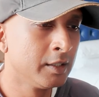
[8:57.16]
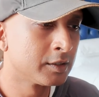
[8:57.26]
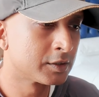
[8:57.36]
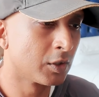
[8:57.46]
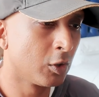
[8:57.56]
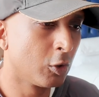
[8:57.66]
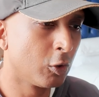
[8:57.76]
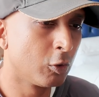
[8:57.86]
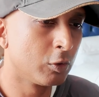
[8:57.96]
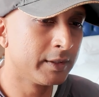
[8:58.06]

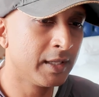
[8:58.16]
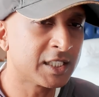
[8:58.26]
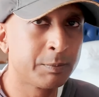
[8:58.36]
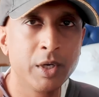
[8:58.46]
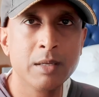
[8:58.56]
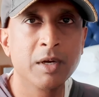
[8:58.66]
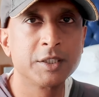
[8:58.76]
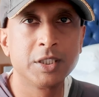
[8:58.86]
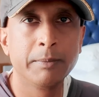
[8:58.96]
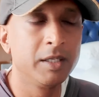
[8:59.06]
So that's pretty
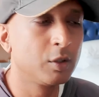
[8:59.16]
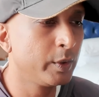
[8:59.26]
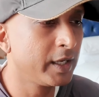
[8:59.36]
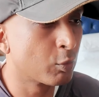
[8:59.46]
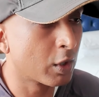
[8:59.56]
much it between